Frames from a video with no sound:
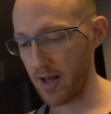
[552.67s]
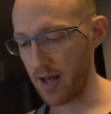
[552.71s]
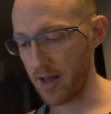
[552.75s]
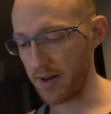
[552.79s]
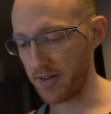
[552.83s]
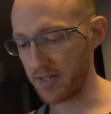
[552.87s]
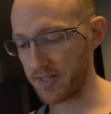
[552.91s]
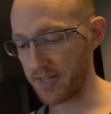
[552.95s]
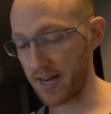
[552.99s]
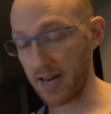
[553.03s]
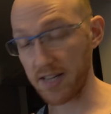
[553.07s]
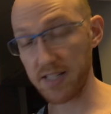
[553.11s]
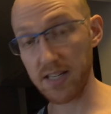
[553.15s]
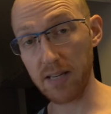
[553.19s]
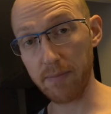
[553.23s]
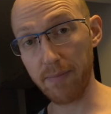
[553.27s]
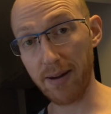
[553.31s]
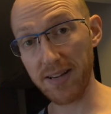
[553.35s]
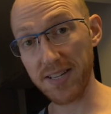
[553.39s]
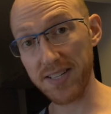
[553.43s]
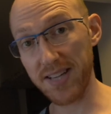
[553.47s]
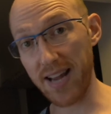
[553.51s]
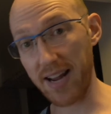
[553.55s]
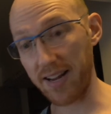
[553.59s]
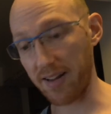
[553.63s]
and this is actually
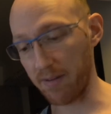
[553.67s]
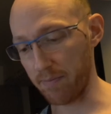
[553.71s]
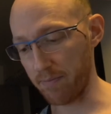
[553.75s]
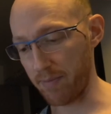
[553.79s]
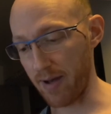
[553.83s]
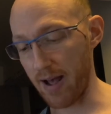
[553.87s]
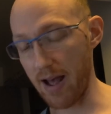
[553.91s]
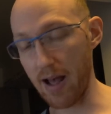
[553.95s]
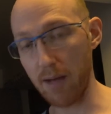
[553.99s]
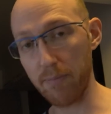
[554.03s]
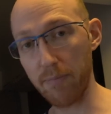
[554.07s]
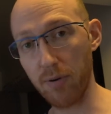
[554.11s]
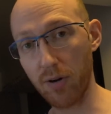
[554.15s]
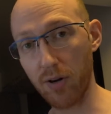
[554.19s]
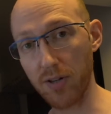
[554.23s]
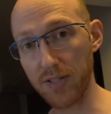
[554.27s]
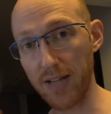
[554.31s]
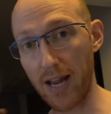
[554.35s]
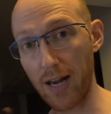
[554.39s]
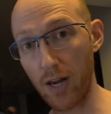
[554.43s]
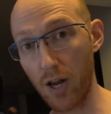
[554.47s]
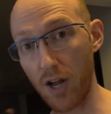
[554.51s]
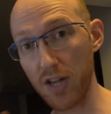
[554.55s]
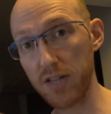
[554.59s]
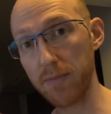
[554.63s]
my second pair
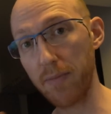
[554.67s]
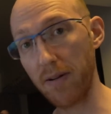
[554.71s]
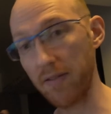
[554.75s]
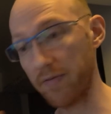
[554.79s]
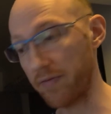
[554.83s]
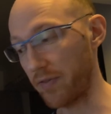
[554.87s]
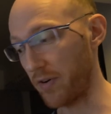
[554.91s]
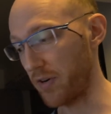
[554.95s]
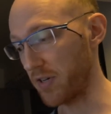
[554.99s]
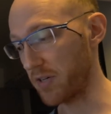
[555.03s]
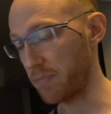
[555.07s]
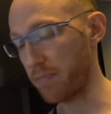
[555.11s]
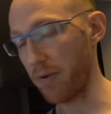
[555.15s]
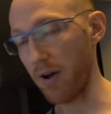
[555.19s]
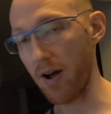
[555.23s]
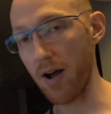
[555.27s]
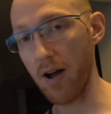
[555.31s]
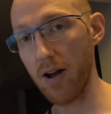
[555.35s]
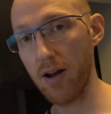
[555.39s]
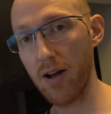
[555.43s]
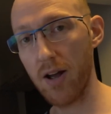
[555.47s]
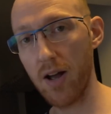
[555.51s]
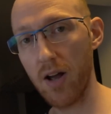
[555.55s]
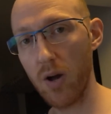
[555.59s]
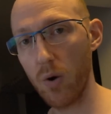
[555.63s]
because I lost my first
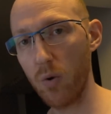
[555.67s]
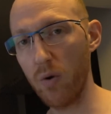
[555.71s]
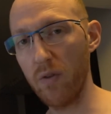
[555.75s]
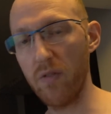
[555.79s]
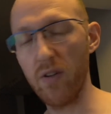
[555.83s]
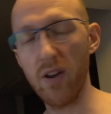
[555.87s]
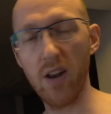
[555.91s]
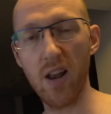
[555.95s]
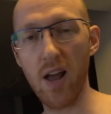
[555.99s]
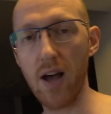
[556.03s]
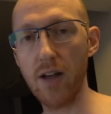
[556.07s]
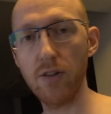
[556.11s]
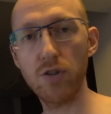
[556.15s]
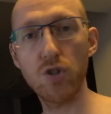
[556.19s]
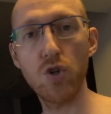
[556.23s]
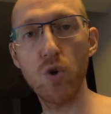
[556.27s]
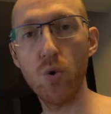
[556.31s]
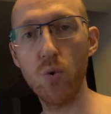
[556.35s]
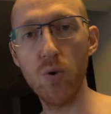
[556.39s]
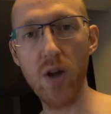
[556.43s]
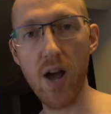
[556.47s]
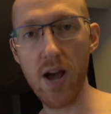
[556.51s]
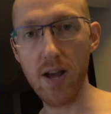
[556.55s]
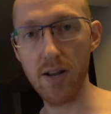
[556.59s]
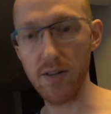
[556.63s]
pair within like
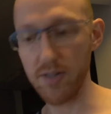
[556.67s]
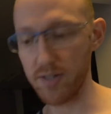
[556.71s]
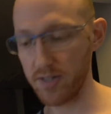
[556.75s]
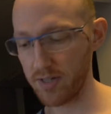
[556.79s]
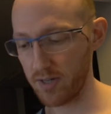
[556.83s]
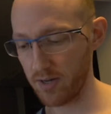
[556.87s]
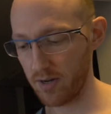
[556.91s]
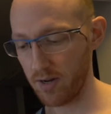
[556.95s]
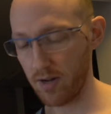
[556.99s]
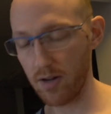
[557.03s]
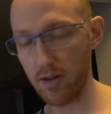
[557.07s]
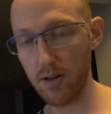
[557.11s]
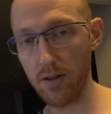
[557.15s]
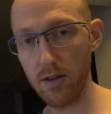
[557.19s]
2 days.